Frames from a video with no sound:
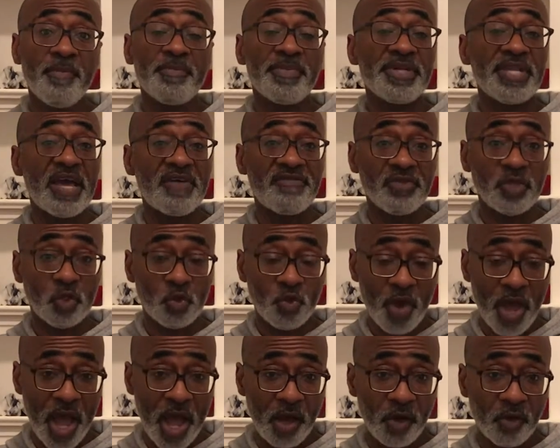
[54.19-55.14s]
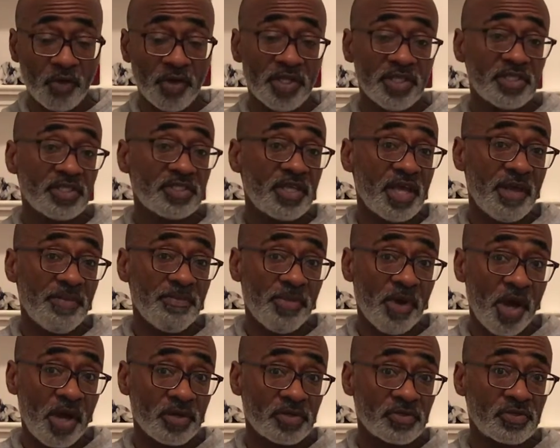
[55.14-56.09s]
but never knew how. It's
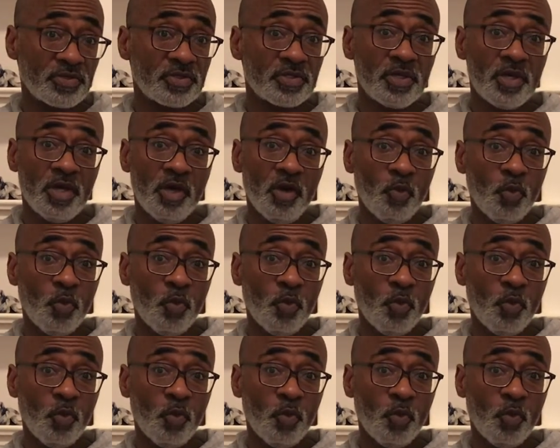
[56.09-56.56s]
$10.